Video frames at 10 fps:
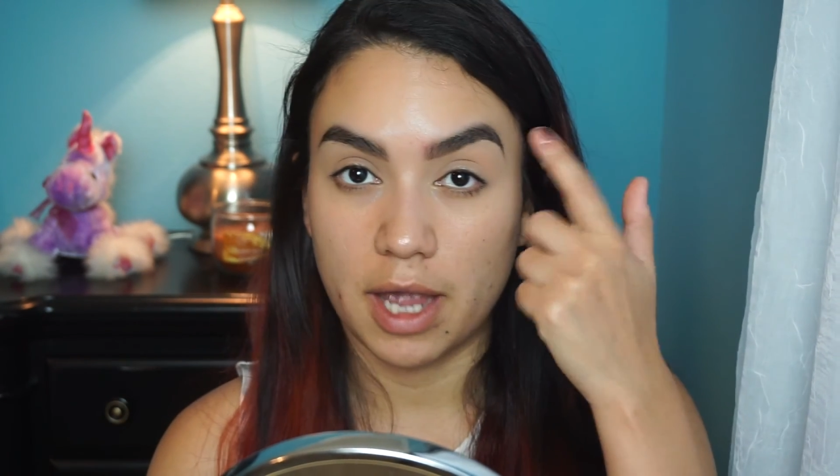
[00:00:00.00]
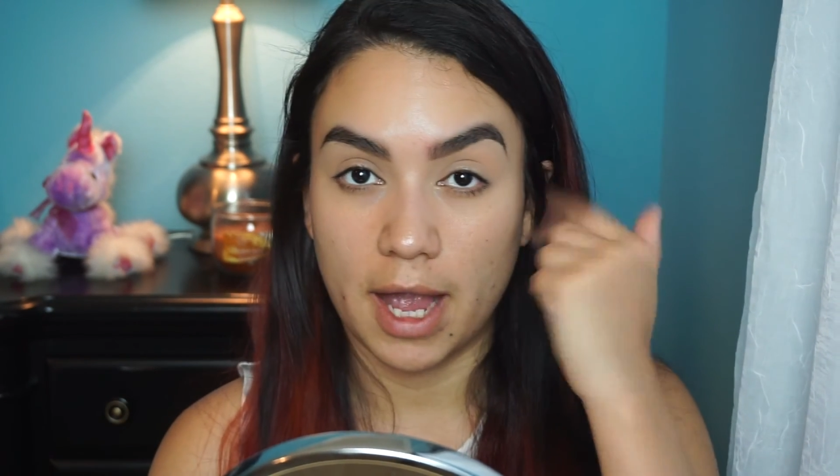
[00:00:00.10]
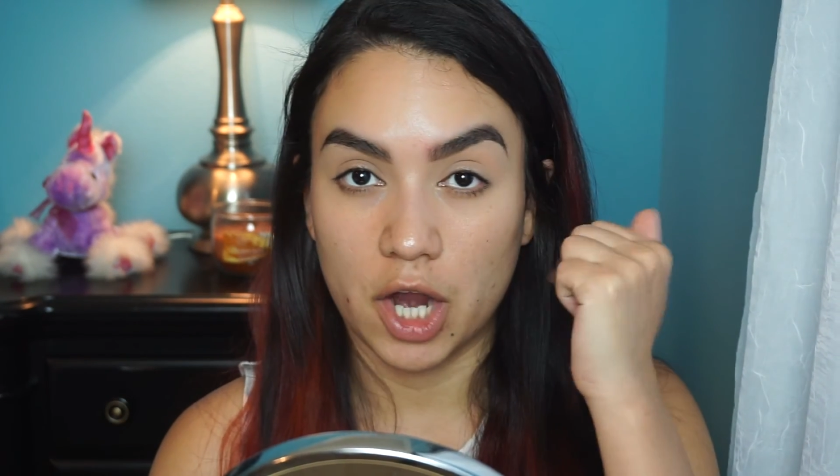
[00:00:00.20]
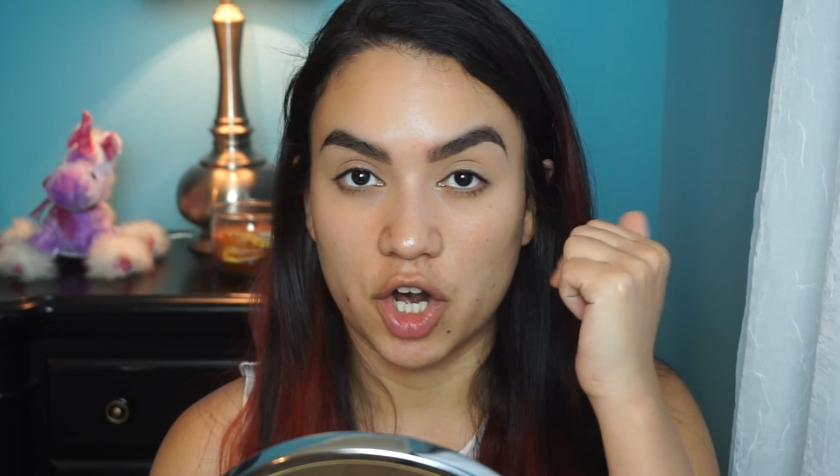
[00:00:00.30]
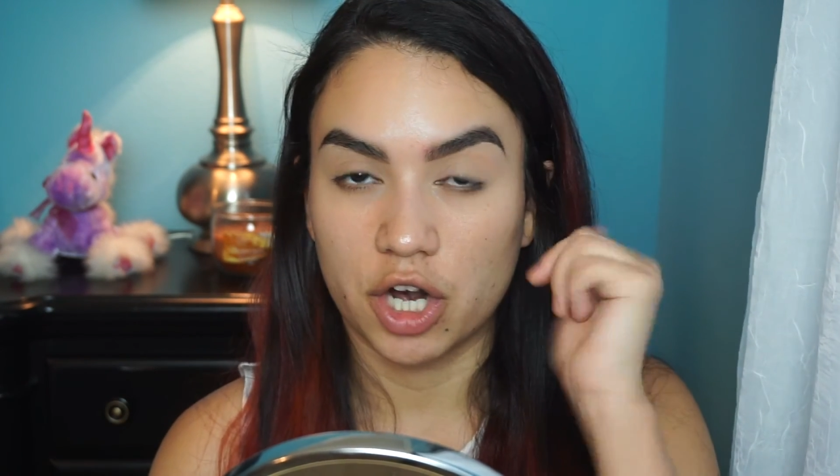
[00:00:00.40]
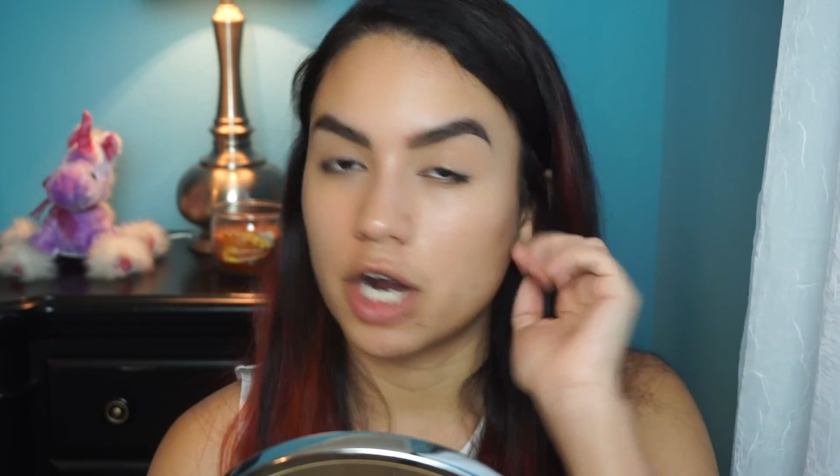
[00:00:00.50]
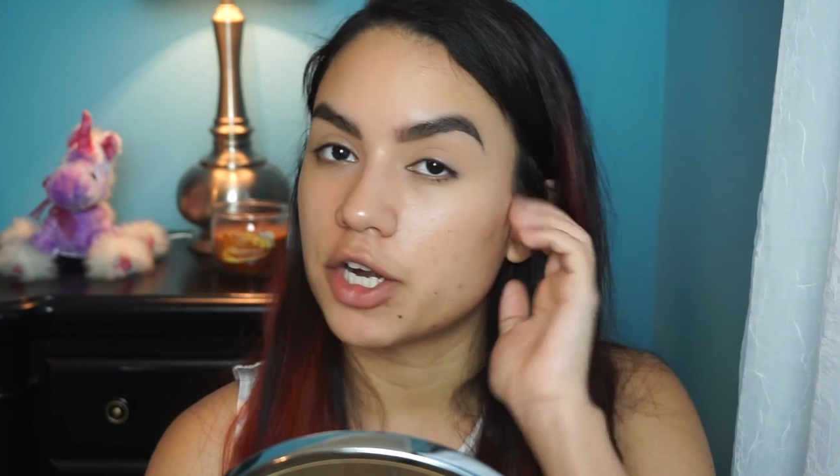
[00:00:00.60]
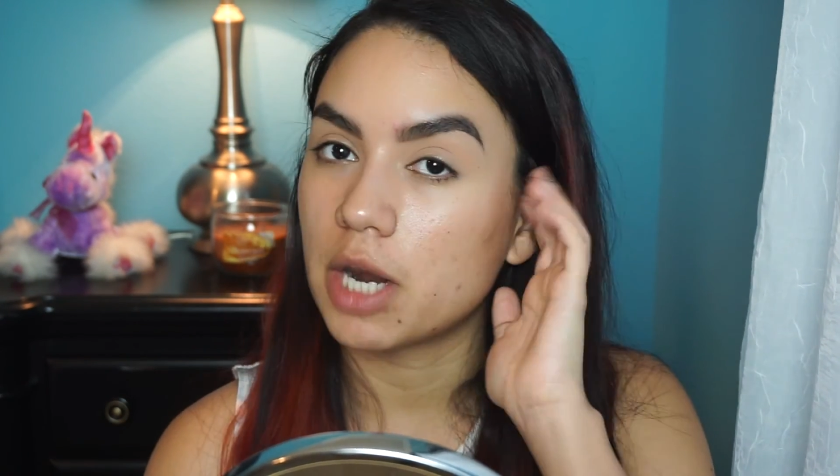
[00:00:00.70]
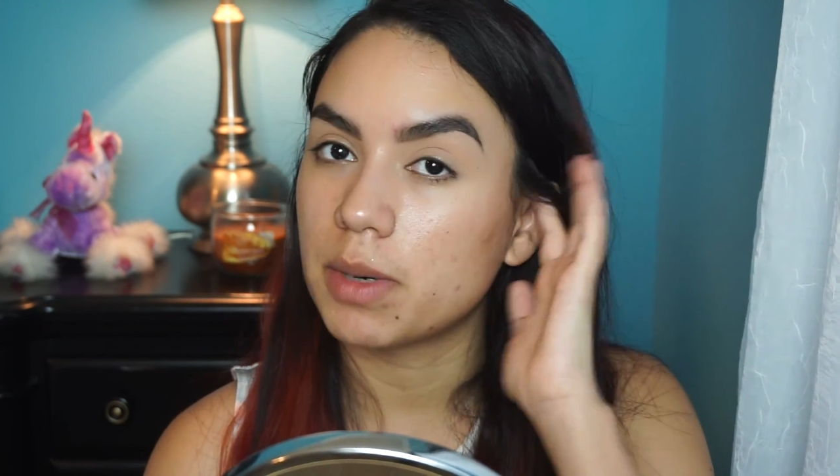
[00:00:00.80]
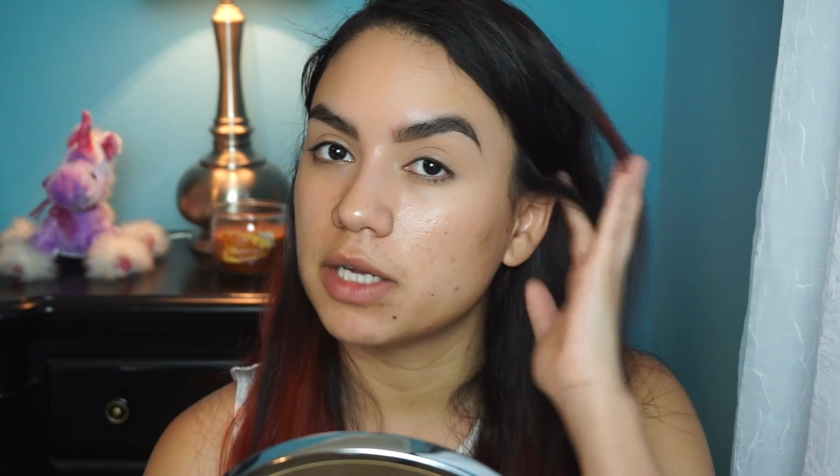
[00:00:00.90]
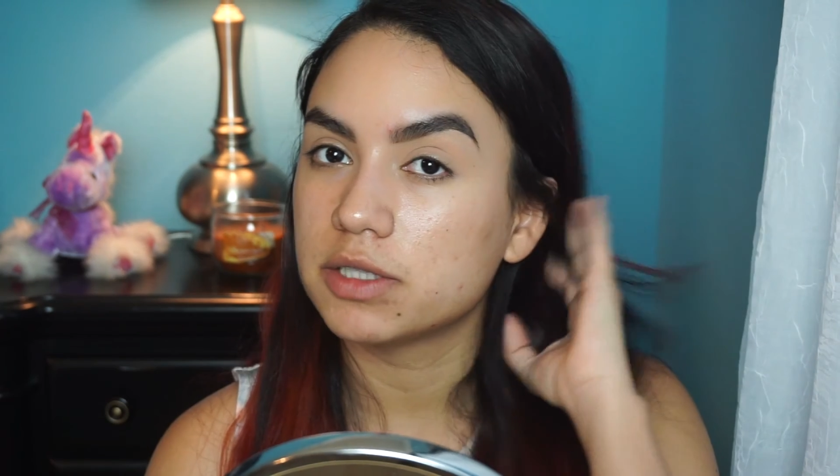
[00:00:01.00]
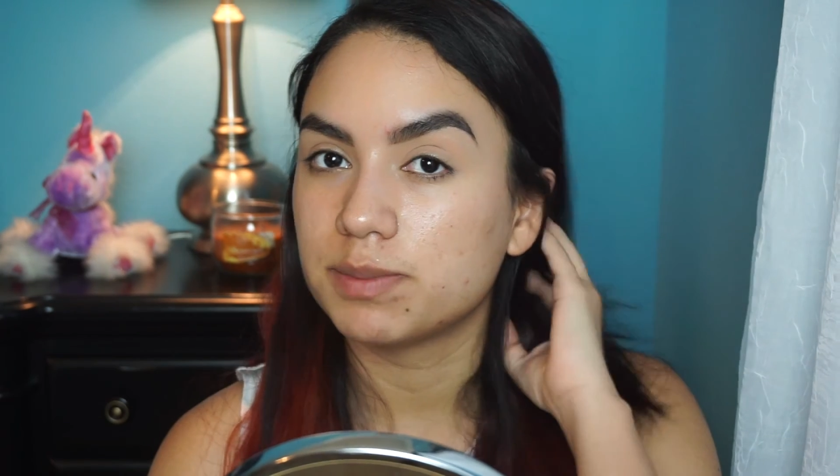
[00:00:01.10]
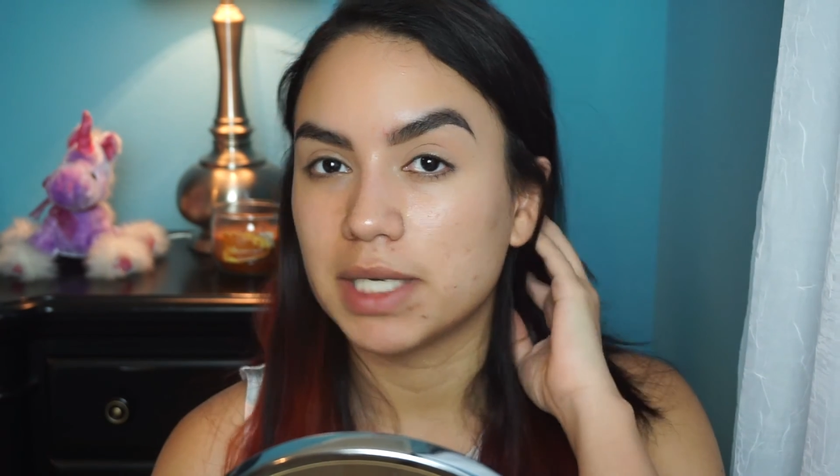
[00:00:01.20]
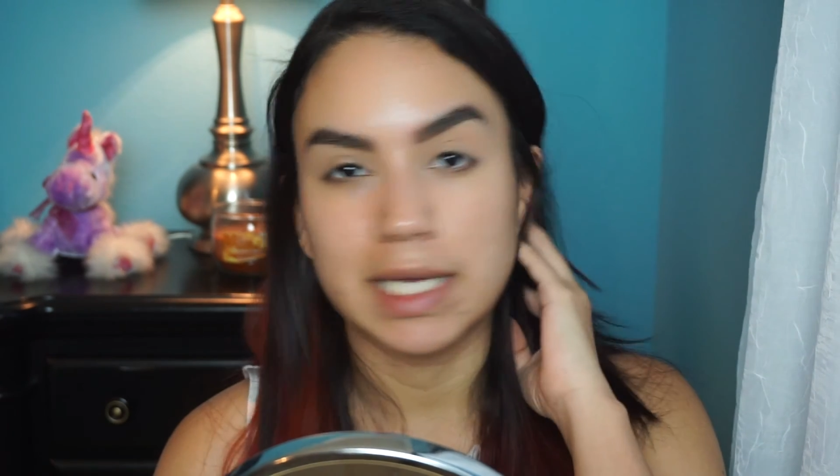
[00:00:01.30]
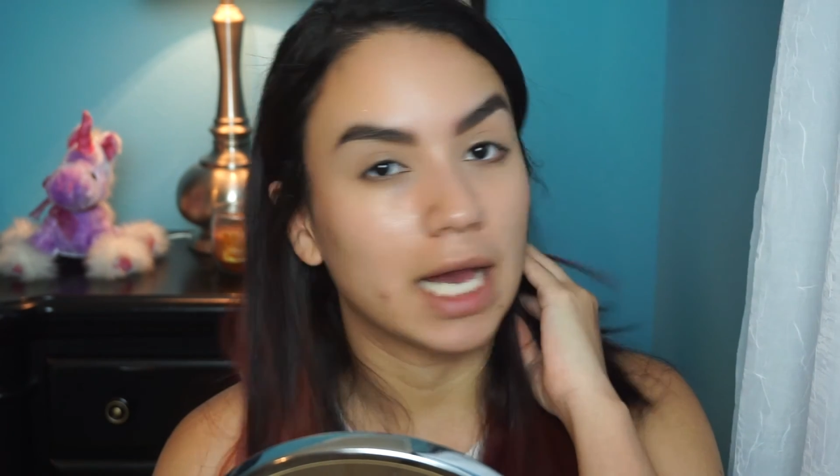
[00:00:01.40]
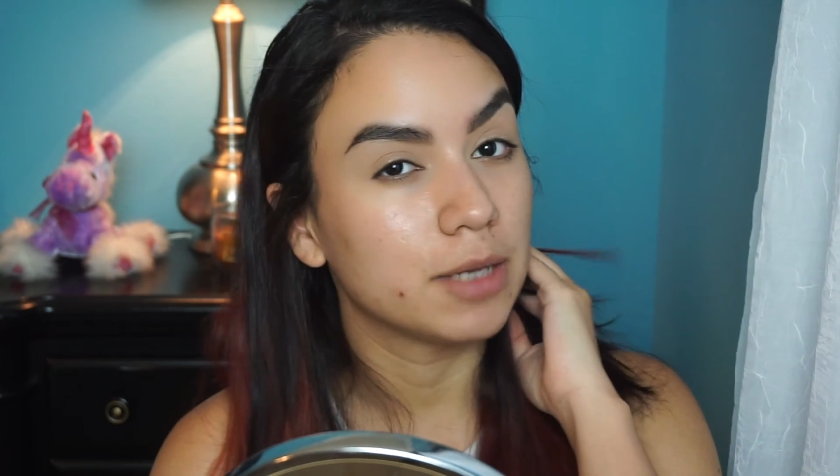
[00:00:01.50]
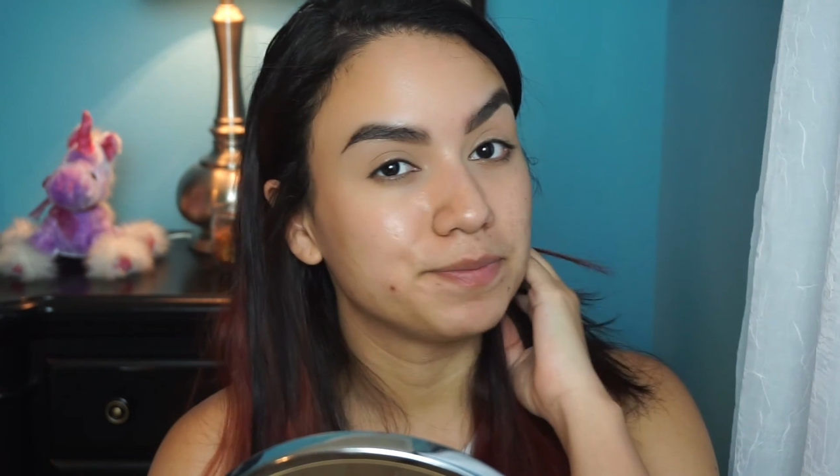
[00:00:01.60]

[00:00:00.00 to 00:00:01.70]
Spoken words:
hair on your eyebrows, but yeah.